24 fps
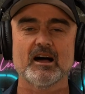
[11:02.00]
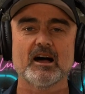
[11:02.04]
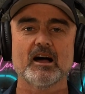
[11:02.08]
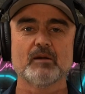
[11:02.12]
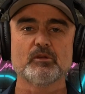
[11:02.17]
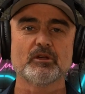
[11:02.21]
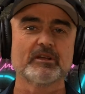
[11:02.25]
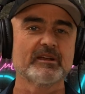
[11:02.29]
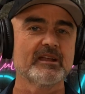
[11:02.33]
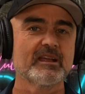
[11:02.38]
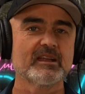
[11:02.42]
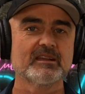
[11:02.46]

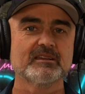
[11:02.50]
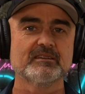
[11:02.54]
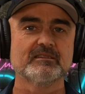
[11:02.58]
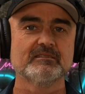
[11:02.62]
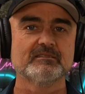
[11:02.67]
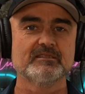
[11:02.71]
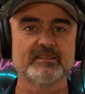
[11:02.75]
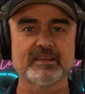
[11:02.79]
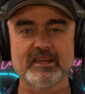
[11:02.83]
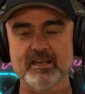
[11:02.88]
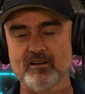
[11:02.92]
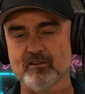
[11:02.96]
You can head
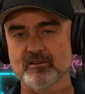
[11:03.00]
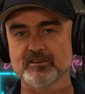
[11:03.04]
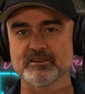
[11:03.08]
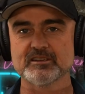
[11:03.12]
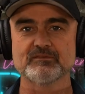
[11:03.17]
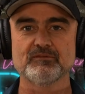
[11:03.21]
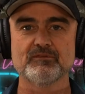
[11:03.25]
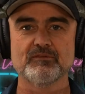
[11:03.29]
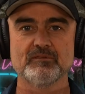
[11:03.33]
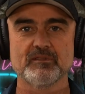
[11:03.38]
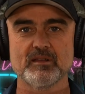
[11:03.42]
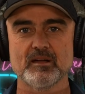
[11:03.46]
there and just
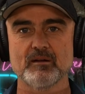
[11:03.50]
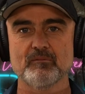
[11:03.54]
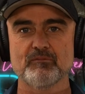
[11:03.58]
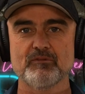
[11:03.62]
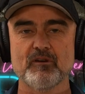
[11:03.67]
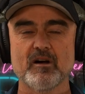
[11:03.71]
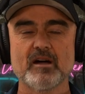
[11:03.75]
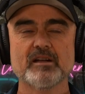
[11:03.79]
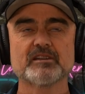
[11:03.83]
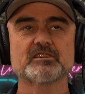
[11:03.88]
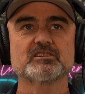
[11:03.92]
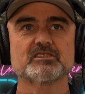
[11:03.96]

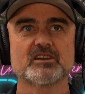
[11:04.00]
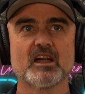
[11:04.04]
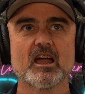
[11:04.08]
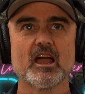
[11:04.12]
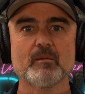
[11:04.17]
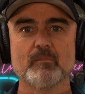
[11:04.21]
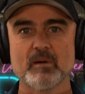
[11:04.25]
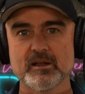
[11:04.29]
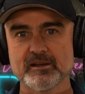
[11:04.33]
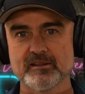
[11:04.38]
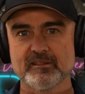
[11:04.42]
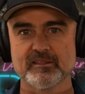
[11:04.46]
find
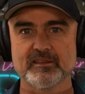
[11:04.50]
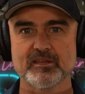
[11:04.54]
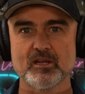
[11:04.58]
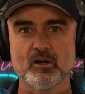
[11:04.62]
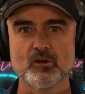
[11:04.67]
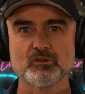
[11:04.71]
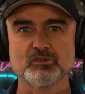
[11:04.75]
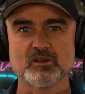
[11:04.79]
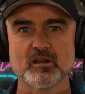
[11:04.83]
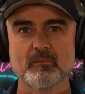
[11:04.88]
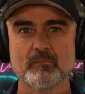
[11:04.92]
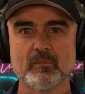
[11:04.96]
shame under the
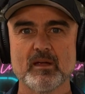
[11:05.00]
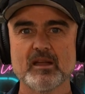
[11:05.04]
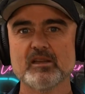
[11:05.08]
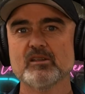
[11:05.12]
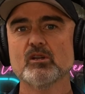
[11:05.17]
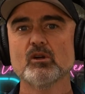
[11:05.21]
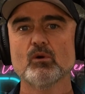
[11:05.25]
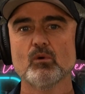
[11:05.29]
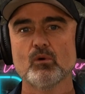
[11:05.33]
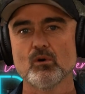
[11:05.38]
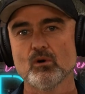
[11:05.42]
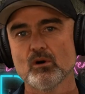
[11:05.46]
coaching
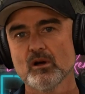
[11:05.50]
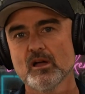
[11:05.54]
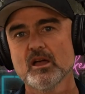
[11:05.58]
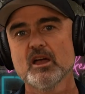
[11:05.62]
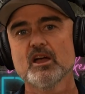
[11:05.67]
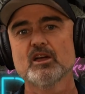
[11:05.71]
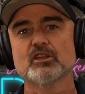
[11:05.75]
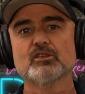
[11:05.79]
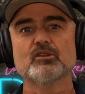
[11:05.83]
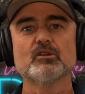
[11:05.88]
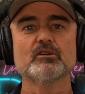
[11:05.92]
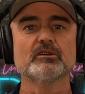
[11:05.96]
menu, or
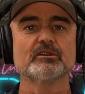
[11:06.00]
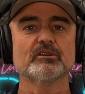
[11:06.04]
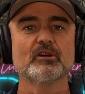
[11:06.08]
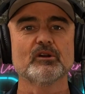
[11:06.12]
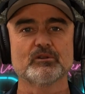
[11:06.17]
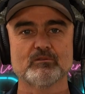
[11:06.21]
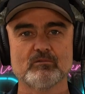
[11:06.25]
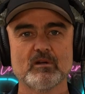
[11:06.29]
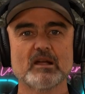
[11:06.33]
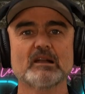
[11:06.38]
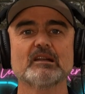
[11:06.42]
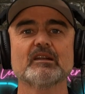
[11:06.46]
you can go
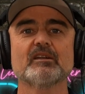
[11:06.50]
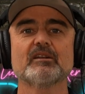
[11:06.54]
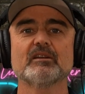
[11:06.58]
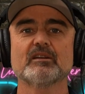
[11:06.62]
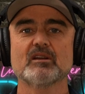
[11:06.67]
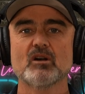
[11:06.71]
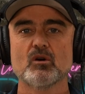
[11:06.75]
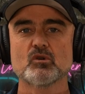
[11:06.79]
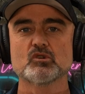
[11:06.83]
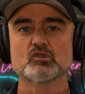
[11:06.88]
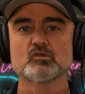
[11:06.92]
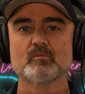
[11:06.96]
directly to
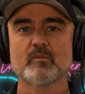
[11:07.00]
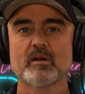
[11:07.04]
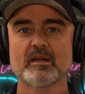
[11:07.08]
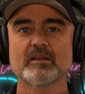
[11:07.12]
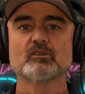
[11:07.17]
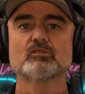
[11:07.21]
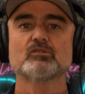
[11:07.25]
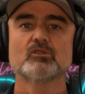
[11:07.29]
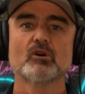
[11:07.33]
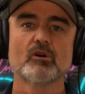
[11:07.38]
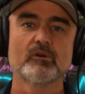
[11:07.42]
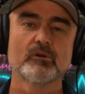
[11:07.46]

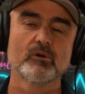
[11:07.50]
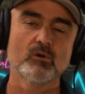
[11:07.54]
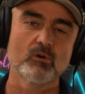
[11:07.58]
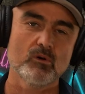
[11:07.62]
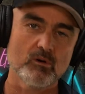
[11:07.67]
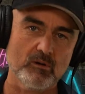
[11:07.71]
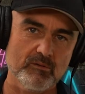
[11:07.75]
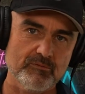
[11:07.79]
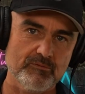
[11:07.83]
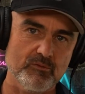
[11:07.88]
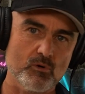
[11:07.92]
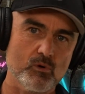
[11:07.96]

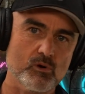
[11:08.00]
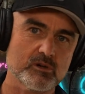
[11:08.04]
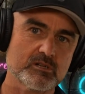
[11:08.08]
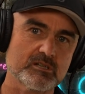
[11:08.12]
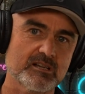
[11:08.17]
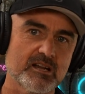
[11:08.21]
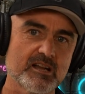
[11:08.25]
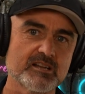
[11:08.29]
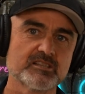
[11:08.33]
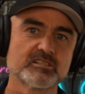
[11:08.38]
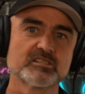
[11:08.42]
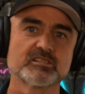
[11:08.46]

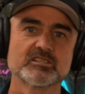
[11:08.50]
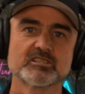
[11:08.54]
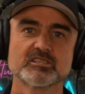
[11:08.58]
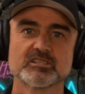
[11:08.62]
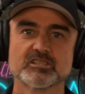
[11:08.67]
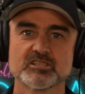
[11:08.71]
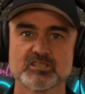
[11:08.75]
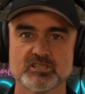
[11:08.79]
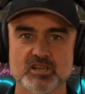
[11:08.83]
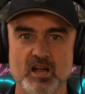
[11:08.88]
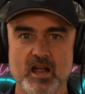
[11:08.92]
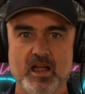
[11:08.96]

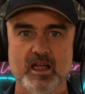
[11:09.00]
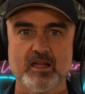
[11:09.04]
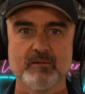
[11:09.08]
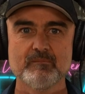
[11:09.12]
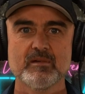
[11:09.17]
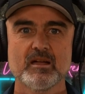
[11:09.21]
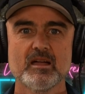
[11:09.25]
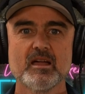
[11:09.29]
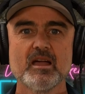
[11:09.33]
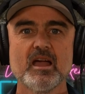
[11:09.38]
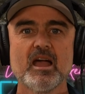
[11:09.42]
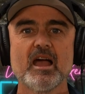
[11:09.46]
culturemaker.org/shame
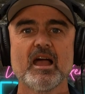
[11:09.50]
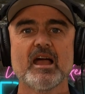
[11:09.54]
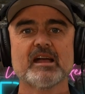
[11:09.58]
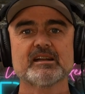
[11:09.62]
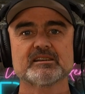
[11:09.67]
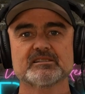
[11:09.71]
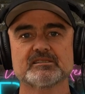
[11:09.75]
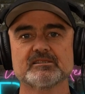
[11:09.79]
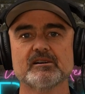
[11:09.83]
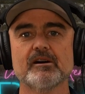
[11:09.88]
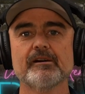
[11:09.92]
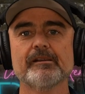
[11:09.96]
and
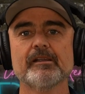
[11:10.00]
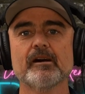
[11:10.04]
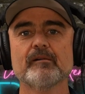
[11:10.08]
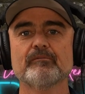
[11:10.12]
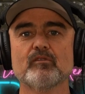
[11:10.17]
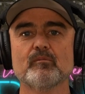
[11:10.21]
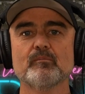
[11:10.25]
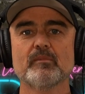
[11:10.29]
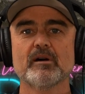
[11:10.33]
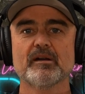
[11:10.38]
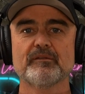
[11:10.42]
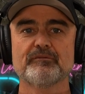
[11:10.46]
sign up
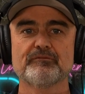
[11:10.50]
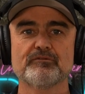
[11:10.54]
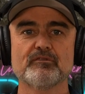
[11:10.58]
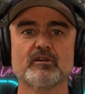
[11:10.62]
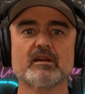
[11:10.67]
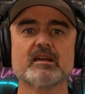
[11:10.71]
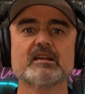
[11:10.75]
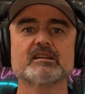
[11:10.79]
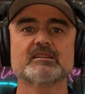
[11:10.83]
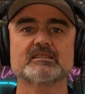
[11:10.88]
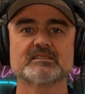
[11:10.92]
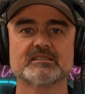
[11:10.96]
for my
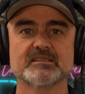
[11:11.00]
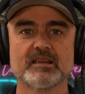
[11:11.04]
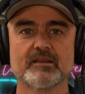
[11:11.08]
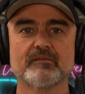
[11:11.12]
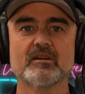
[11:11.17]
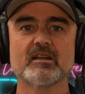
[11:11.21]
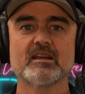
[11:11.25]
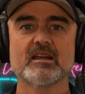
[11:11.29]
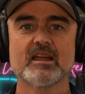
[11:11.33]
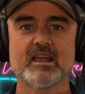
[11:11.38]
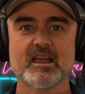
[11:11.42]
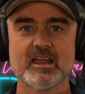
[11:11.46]
free
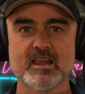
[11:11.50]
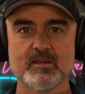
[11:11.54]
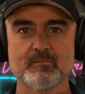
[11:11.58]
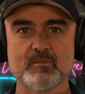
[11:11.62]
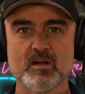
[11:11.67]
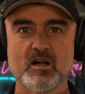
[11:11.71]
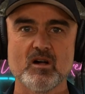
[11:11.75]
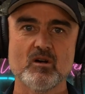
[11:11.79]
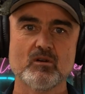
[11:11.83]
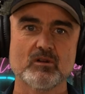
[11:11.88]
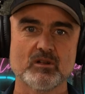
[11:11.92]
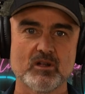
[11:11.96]

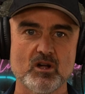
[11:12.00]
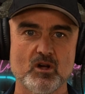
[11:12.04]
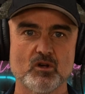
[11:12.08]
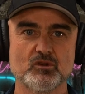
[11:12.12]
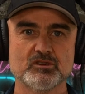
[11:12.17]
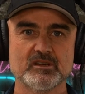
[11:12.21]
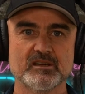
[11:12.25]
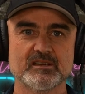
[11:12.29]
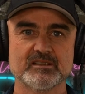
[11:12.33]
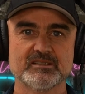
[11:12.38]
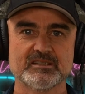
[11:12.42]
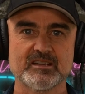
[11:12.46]
7-email
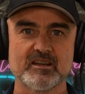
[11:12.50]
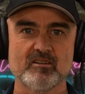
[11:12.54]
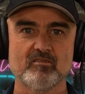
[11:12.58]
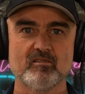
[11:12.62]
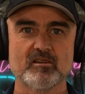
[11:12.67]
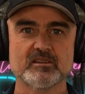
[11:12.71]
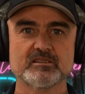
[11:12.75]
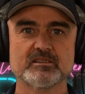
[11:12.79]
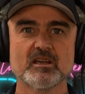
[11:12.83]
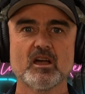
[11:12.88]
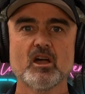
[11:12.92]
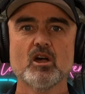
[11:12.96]
coaching
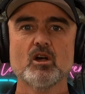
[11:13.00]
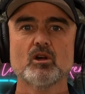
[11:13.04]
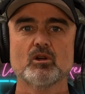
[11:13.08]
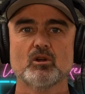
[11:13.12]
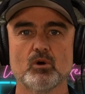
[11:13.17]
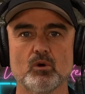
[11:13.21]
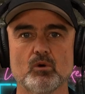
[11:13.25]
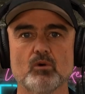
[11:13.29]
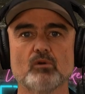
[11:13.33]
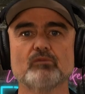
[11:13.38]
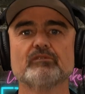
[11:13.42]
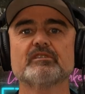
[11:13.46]
series
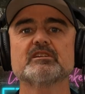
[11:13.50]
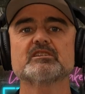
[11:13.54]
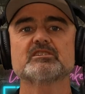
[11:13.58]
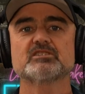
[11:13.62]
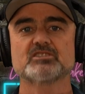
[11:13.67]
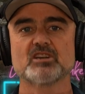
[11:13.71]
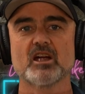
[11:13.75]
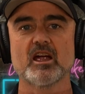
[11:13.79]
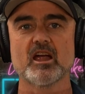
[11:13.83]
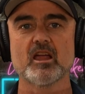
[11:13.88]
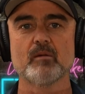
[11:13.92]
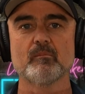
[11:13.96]
called The
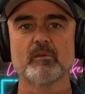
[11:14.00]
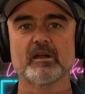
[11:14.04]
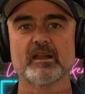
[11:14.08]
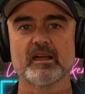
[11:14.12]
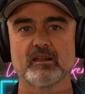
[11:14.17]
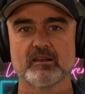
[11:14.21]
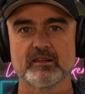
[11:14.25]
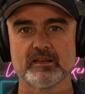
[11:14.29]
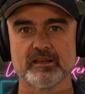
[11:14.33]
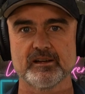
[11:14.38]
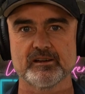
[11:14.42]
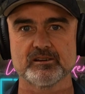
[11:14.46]
Shame in Our
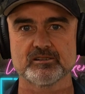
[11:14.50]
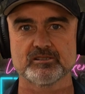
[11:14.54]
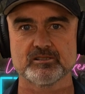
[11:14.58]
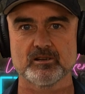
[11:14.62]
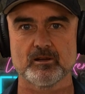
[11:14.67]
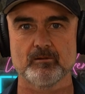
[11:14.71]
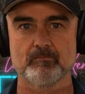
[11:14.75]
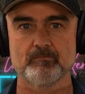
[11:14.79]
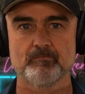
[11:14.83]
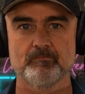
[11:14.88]
Leadership.